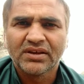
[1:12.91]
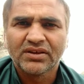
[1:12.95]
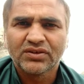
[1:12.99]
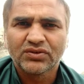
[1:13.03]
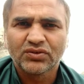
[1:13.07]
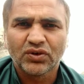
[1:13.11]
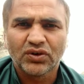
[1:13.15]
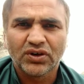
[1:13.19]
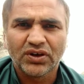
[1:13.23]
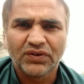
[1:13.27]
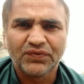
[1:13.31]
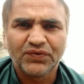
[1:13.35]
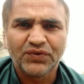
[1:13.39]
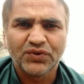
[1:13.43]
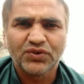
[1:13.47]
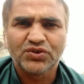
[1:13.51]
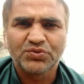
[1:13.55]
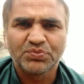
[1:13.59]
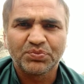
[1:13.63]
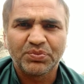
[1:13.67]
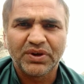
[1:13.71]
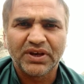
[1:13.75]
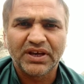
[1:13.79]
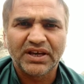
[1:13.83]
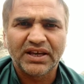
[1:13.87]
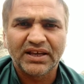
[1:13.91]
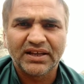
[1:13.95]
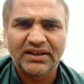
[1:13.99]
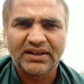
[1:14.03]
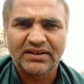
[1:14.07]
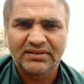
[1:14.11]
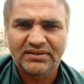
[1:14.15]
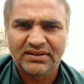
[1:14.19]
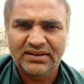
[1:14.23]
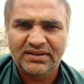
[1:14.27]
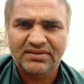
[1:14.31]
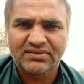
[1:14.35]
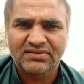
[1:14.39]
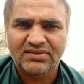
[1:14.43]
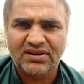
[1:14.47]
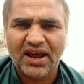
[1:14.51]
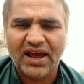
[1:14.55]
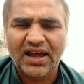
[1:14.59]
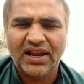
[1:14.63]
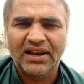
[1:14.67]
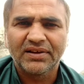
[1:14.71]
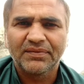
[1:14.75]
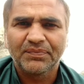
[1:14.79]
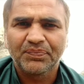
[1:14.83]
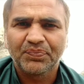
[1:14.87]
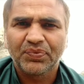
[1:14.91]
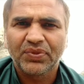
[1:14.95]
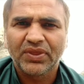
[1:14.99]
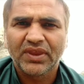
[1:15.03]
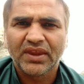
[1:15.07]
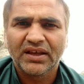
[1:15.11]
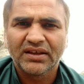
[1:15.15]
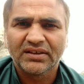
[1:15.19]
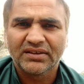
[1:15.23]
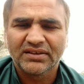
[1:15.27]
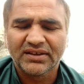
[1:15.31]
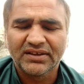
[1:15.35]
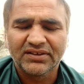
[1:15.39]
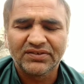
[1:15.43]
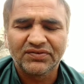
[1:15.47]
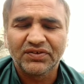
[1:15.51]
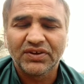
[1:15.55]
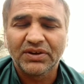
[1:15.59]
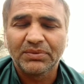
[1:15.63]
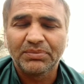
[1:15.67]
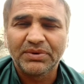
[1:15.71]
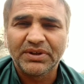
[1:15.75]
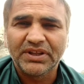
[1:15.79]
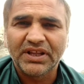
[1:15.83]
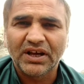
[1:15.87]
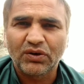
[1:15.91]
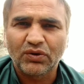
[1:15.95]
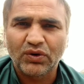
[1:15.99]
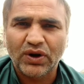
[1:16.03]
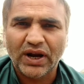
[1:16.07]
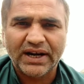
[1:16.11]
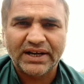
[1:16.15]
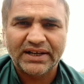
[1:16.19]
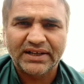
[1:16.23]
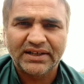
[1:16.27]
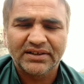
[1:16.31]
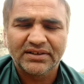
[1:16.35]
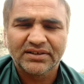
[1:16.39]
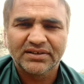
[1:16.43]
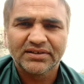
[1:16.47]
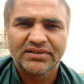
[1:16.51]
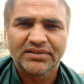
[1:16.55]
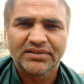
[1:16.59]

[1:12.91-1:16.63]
So if you speak in this style, this will be the correct